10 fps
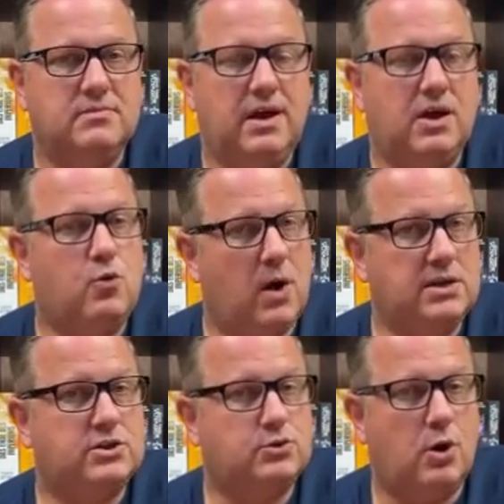And
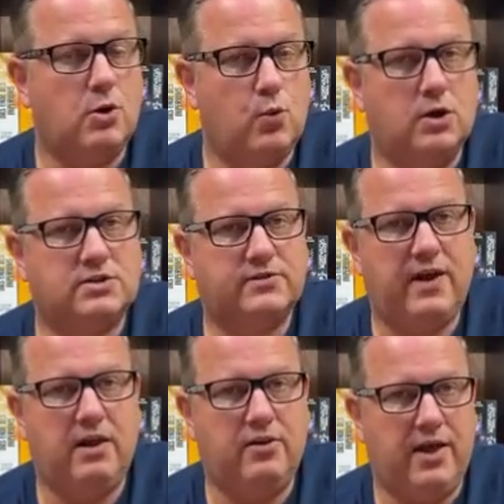quite strong words
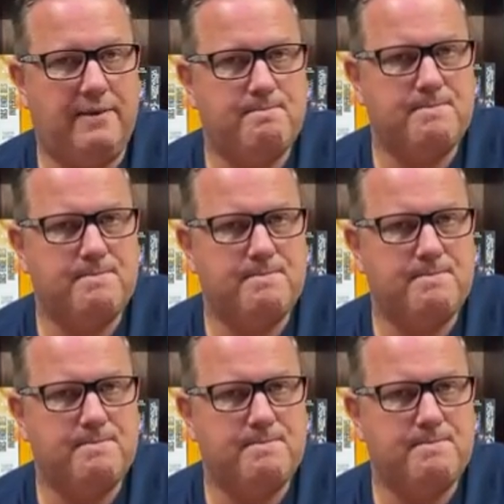fell then.